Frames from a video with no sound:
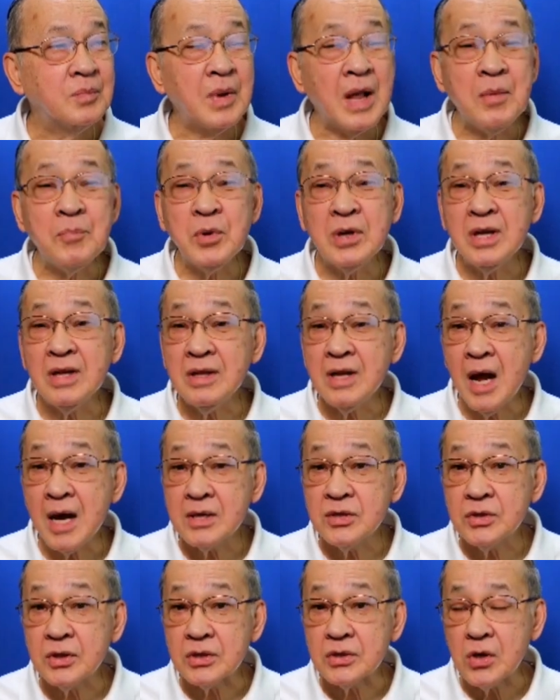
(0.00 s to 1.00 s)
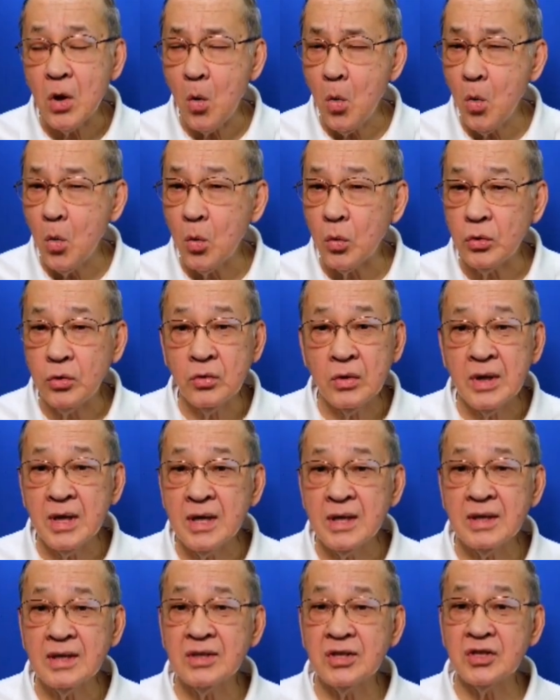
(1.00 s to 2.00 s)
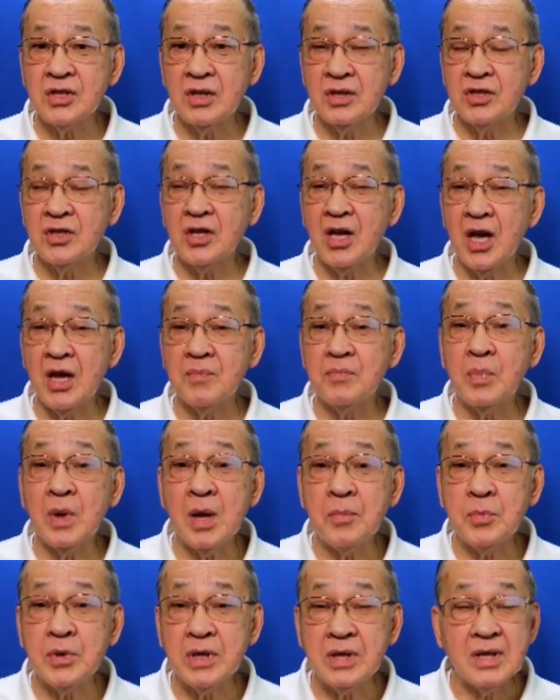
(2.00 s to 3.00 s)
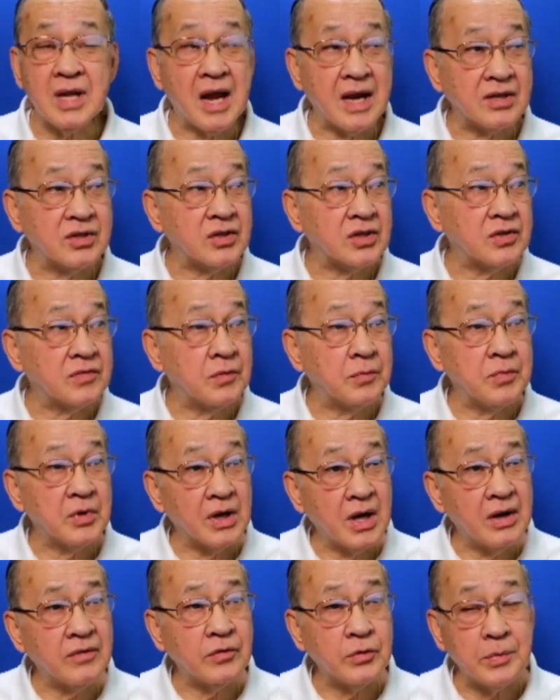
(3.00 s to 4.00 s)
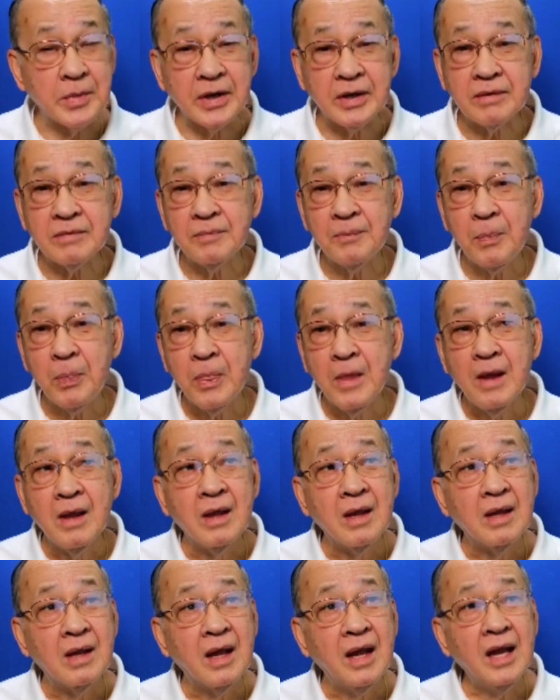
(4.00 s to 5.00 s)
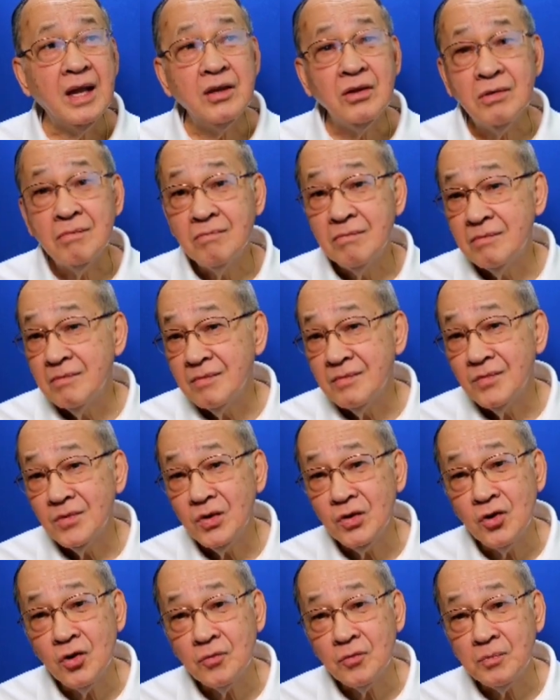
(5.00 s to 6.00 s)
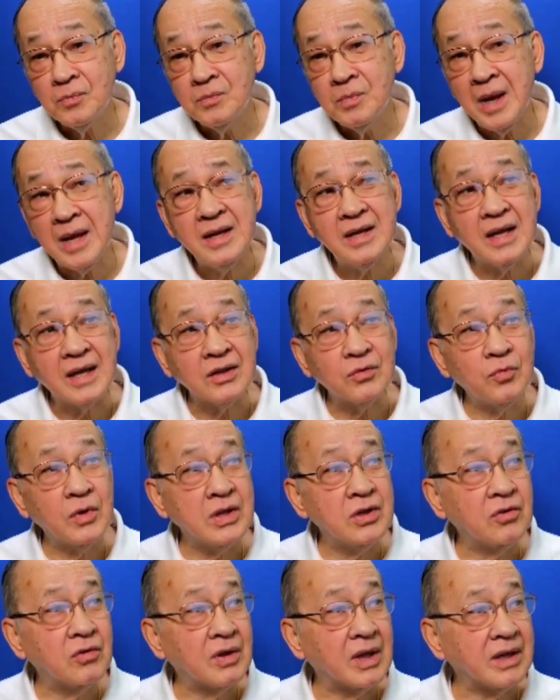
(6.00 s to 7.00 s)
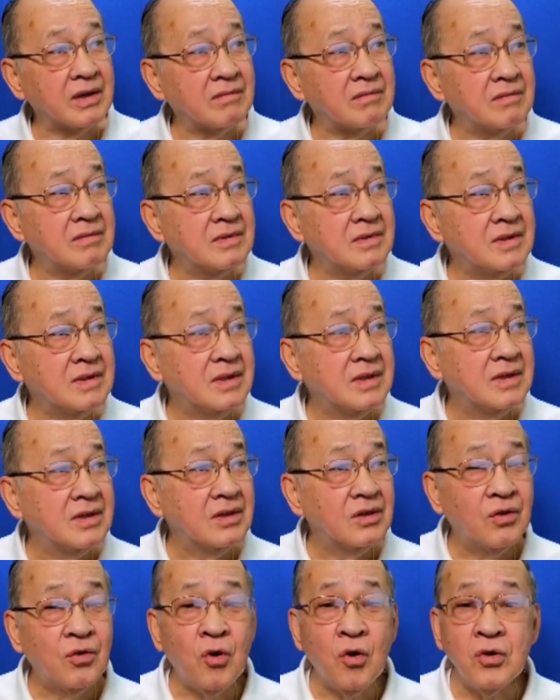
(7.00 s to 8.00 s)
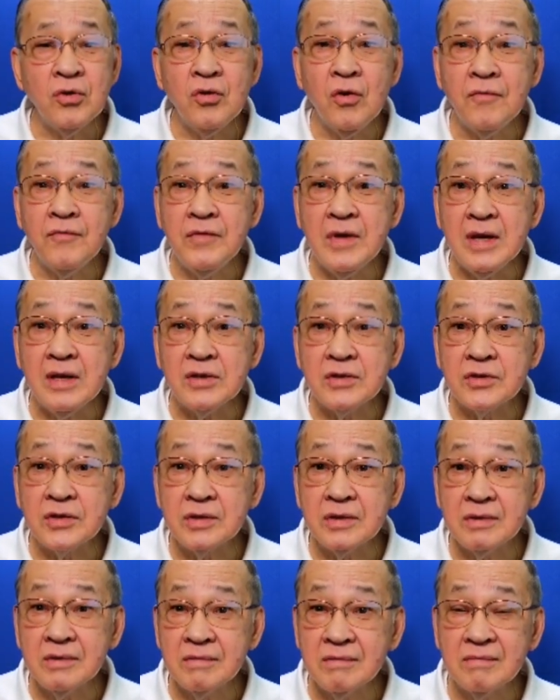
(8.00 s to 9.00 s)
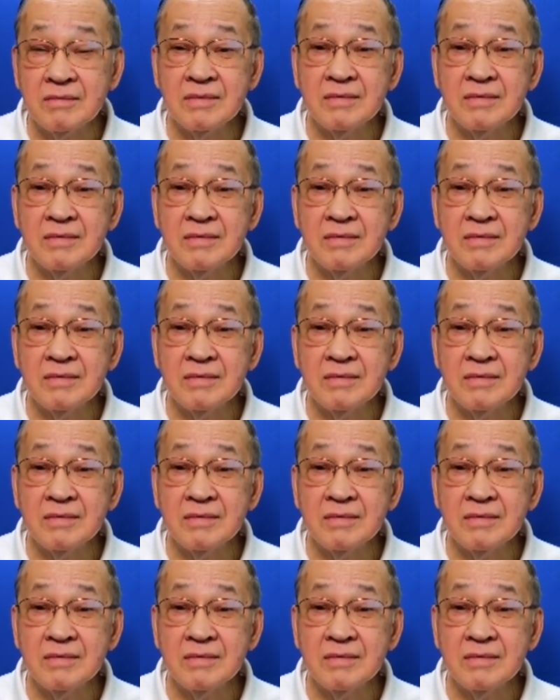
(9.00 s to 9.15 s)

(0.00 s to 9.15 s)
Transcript: Property taxes. Oh, you cannot escape property taxes from the government. And you don't pay that when you rent. Condo fees.